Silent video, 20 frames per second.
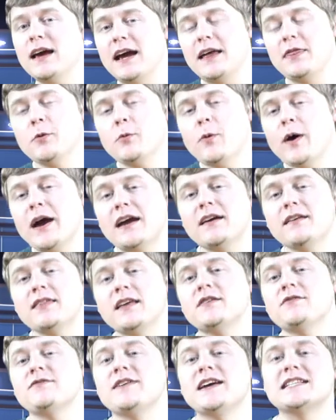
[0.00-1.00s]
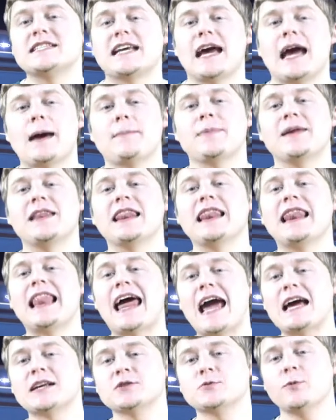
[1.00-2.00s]
In the wake of the events that happened
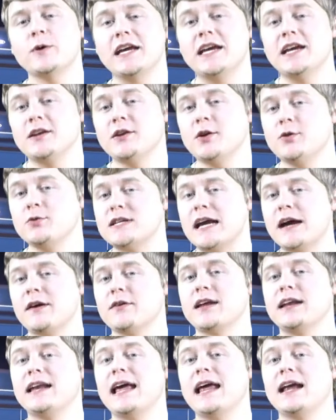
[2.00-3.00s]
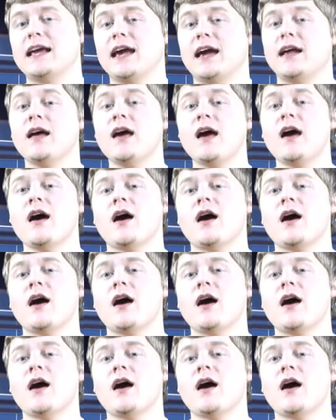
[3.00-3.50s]
last week in Newtown, Connecticut,